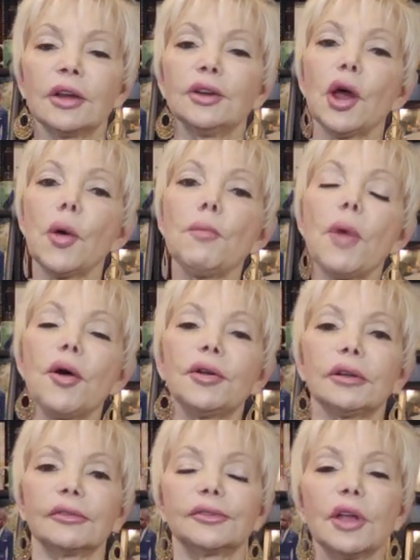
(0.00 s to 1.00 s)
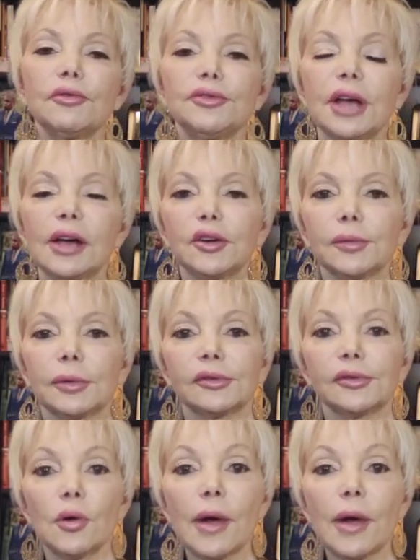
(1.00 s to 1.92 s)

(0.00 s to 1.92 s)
No motives, no judgments, no